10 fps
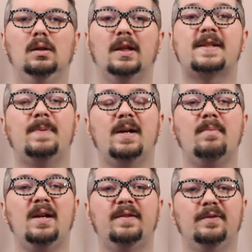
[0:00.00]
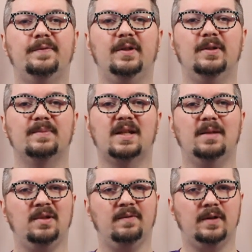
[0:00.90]
Experimental films
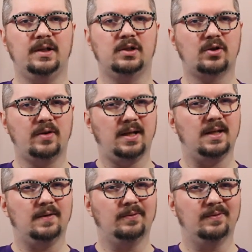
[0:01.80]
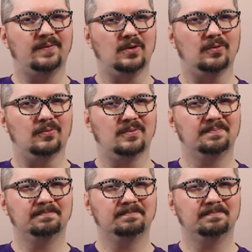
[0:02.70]
can be very tricky to review,